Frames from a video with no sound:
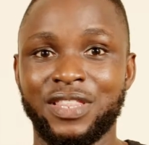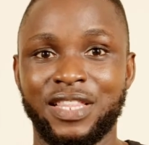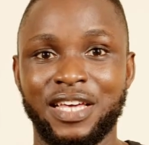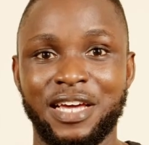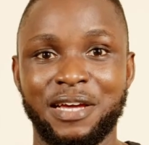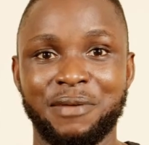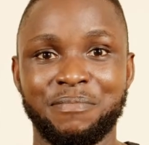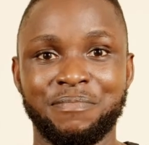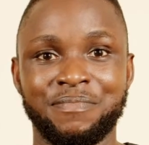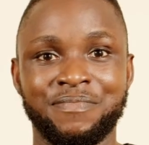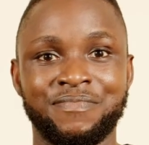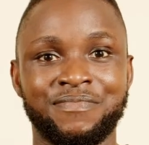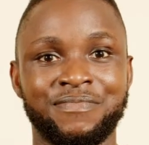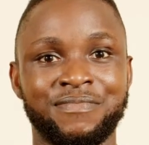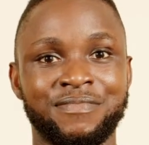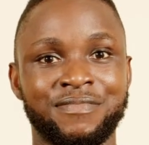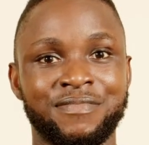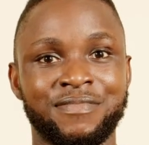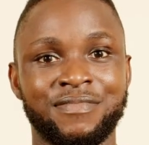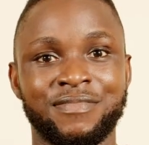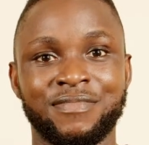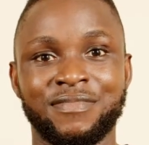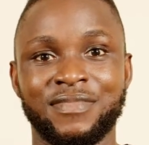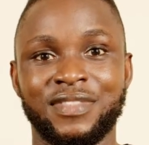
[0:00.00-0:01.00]
them,
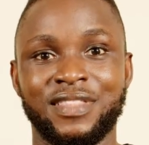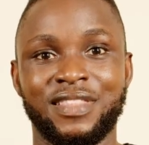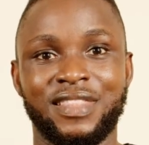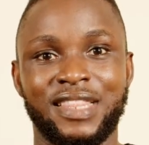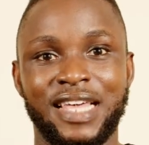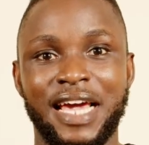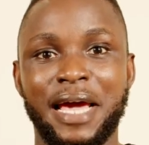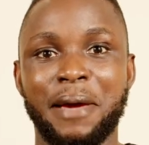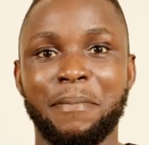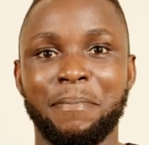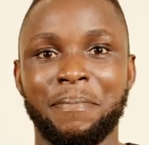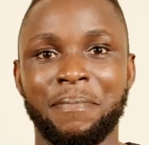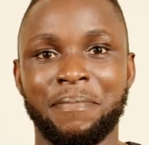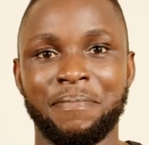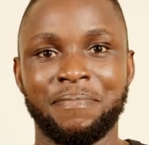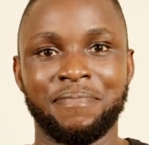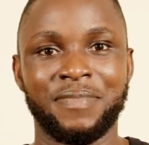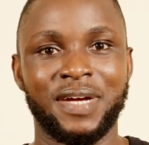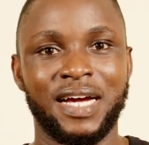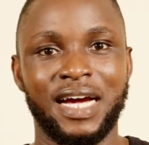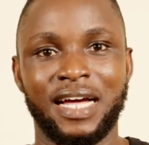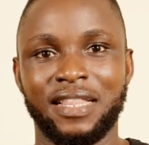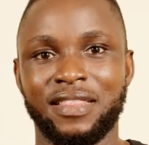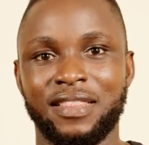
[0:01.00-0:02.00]

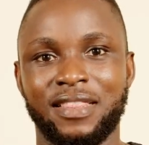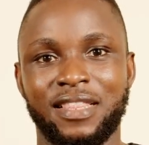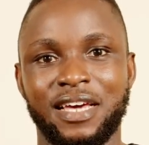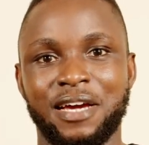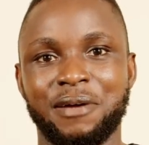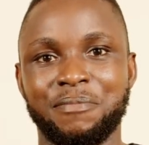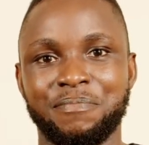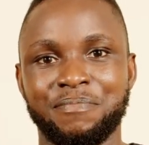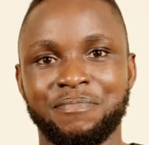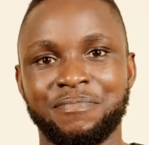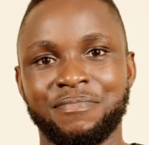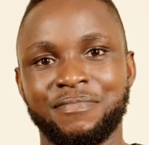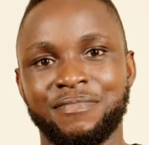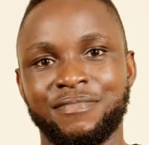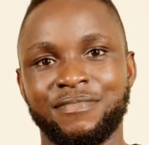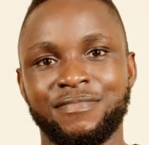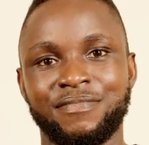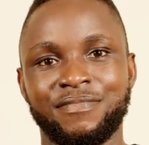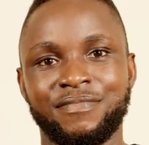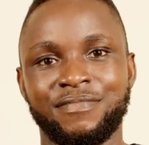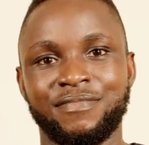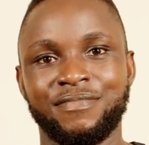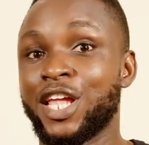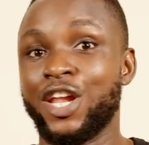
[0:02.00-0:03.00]
and them.
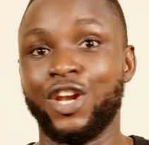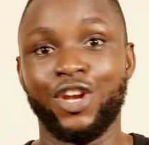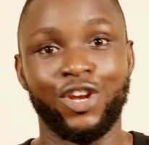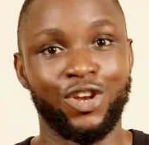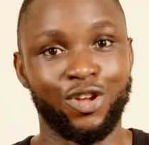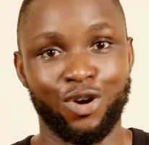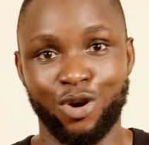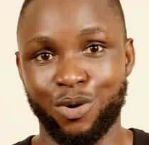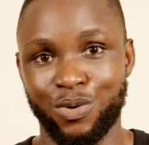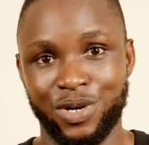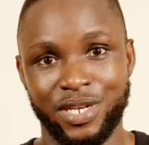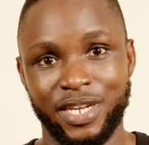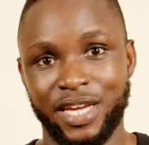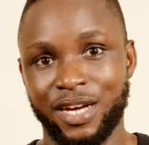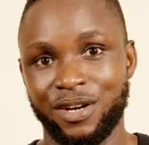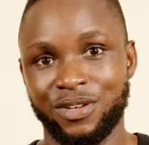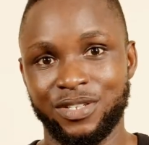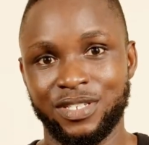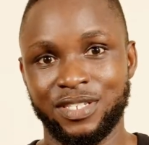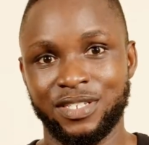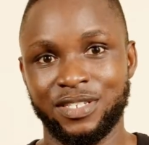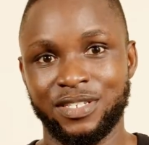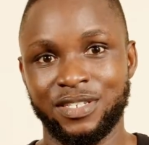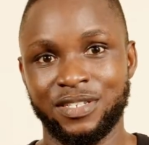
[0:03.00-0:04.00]
No one
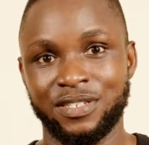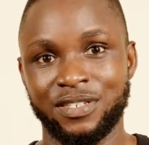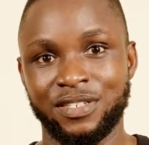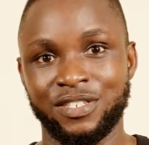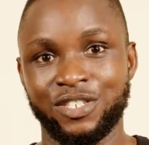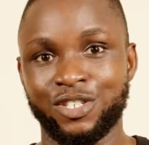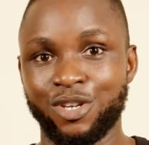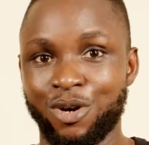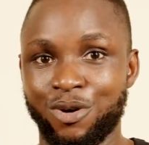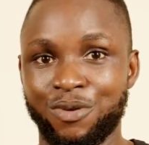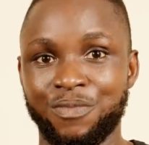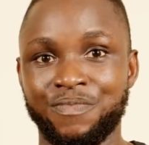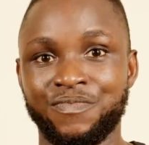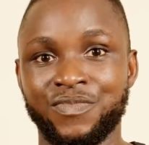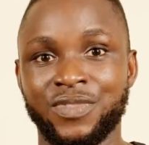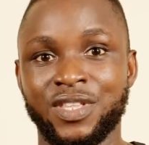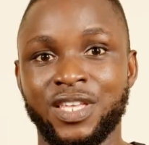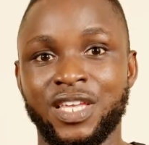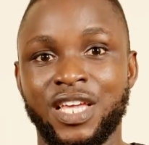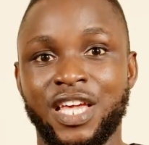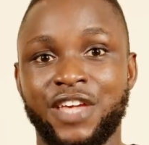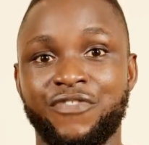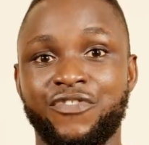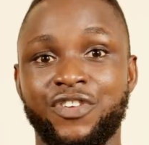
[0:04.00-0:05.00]
else. So,
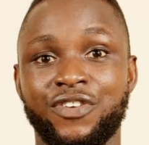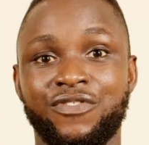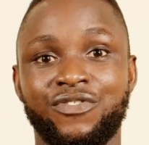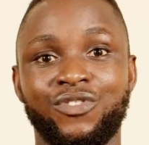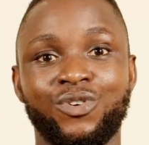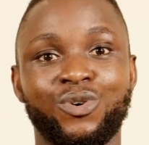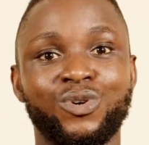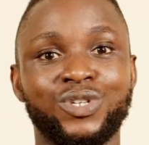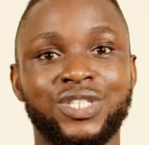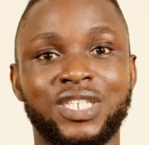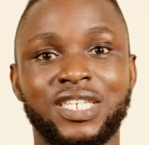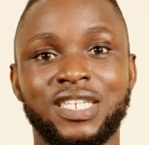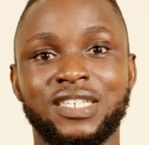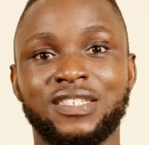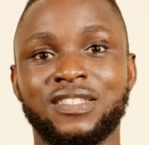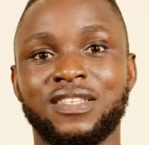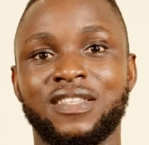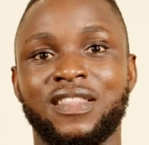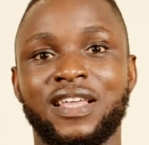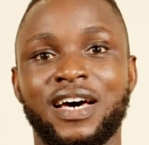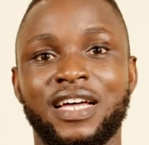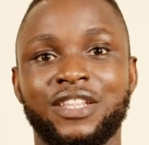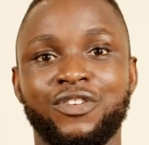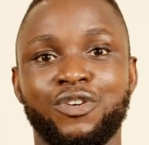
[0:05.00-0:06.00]
if you've noticed
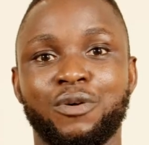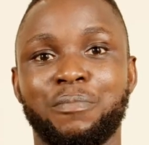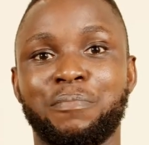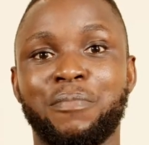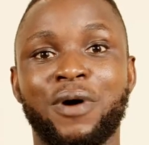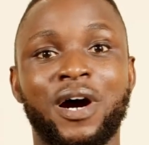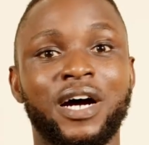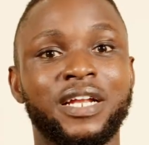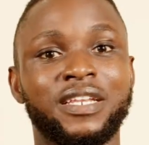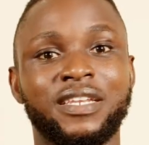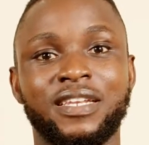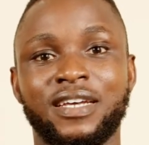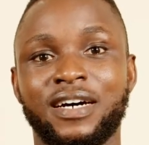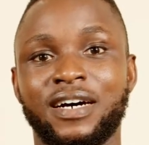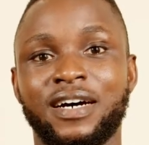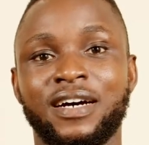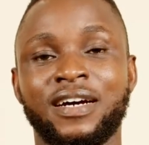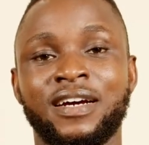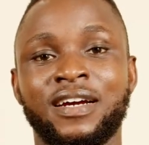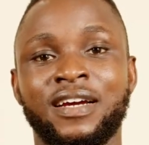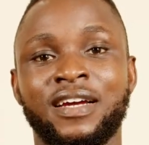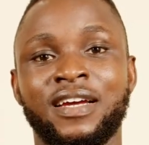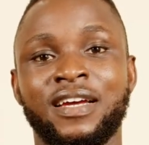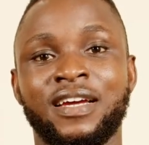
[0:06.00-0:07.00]
that your partner
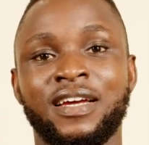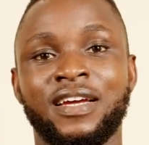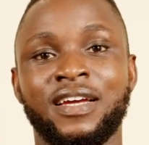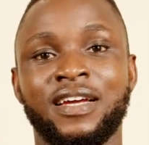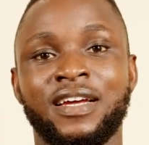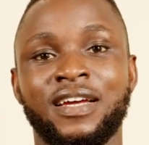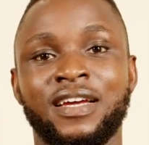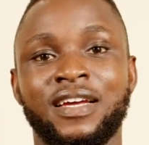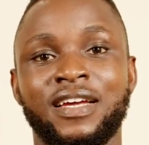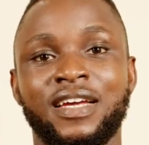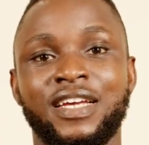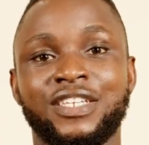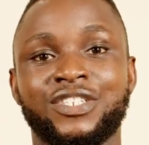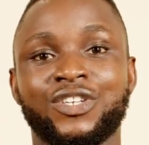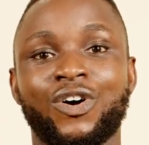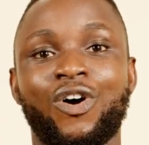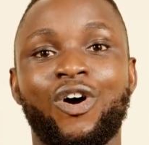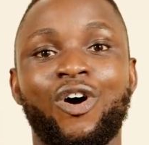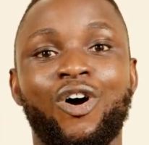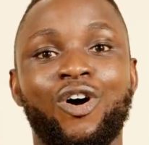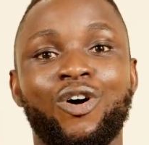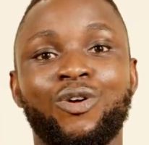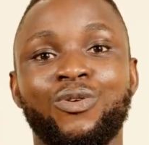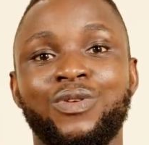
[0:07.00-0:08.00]
is
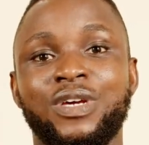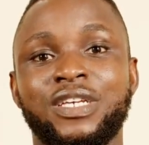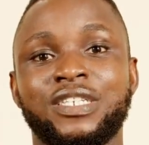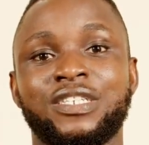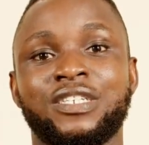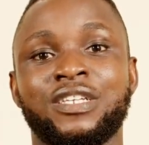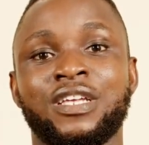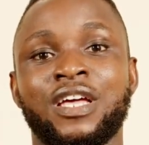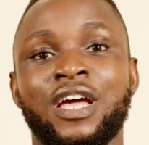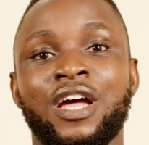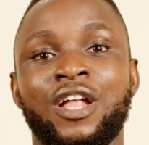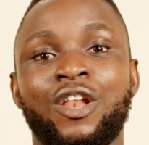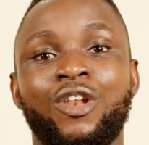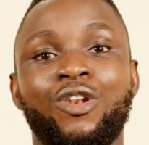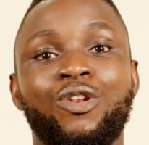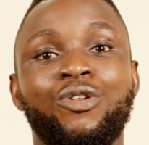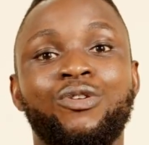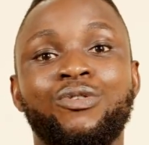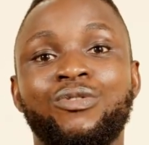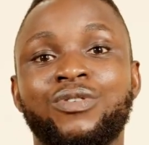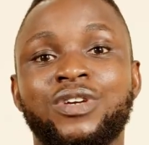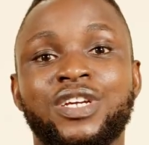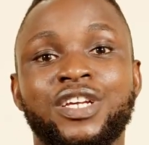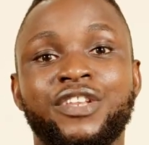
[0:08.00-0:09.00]
always
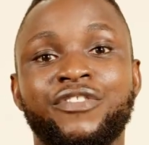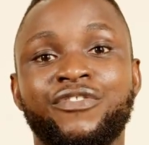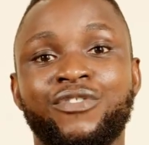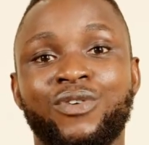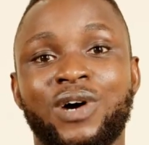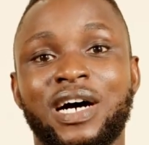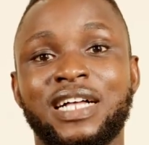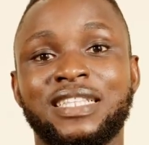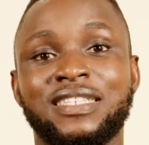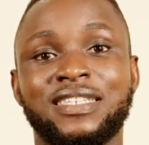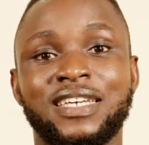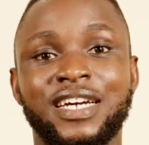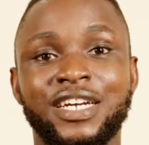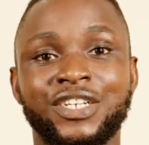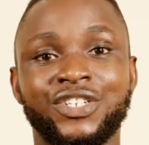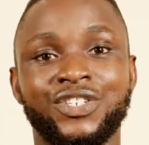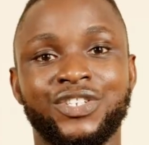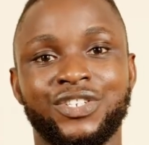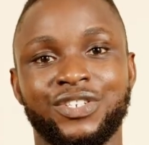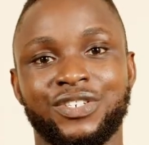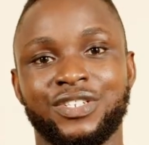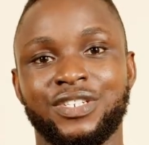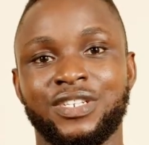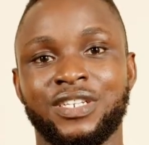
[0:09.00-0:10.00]
looking for
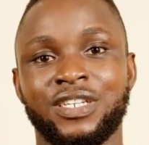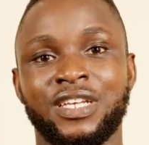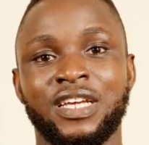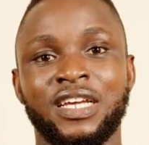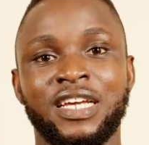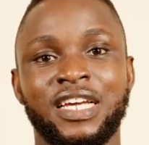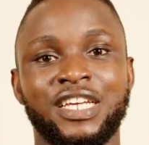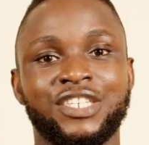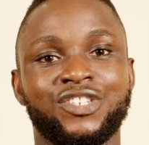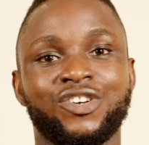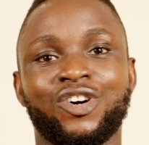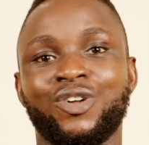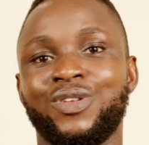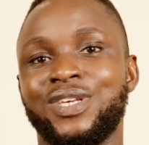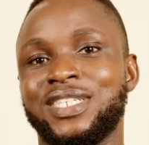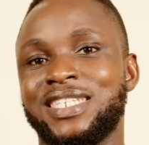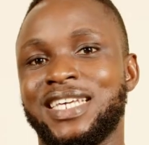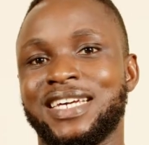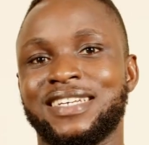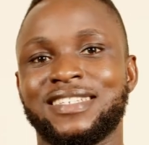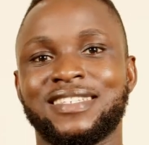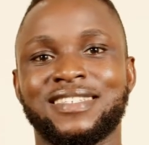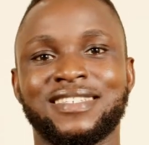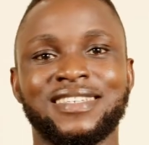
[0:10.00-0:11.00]
attention, is always
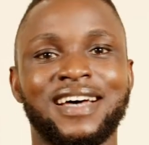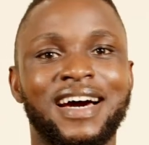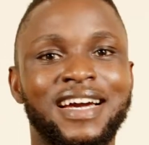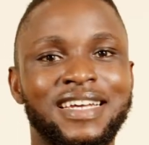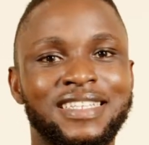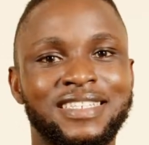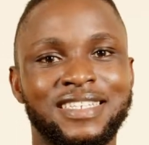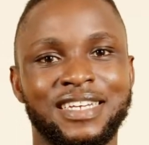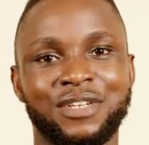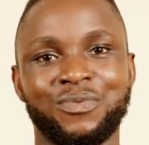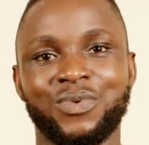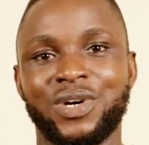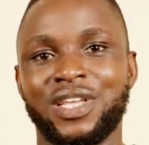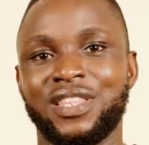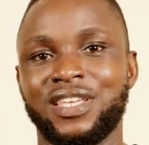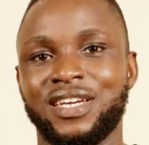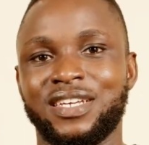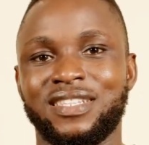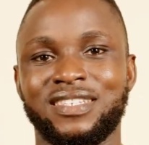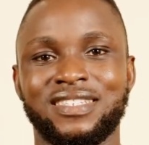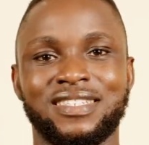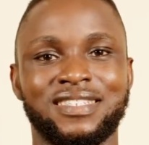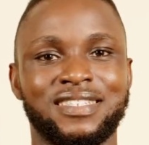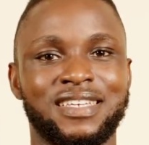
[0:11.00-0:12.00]
excited when they're
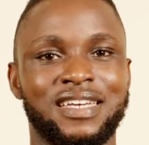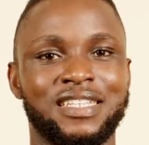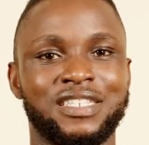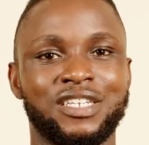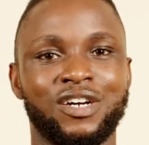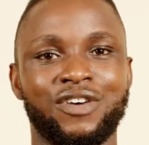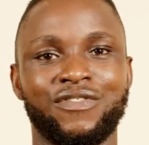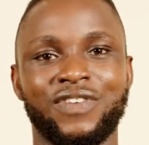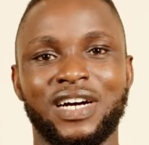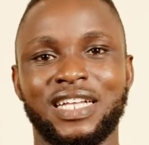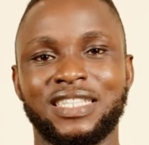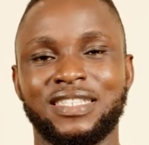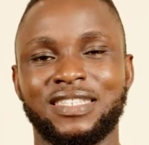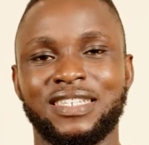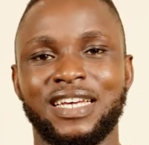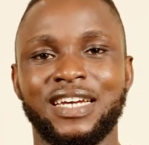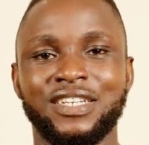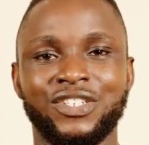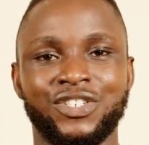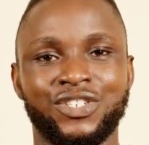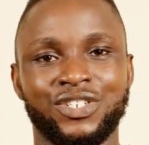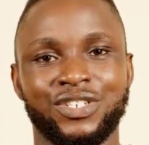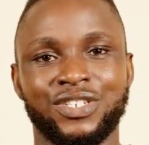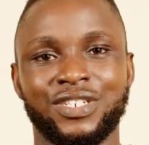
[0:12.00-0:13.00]
the center of
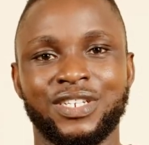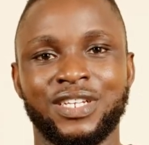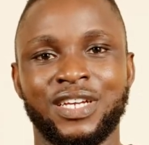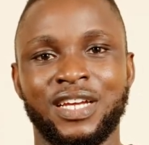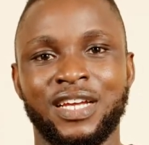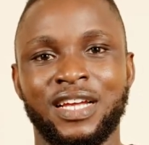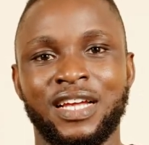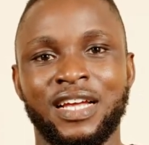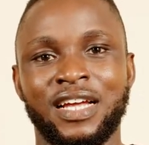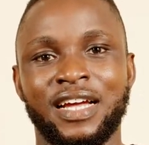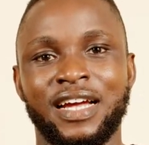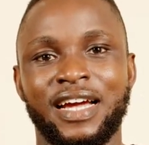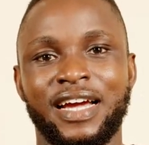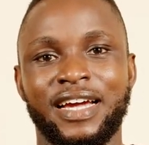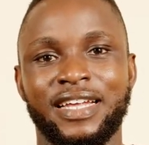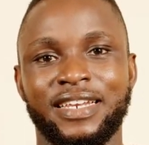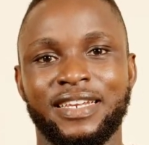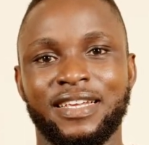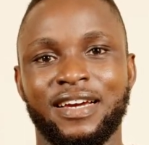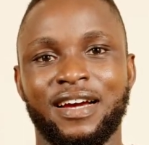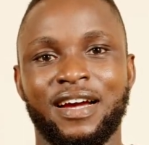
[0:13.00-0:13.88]
attention, and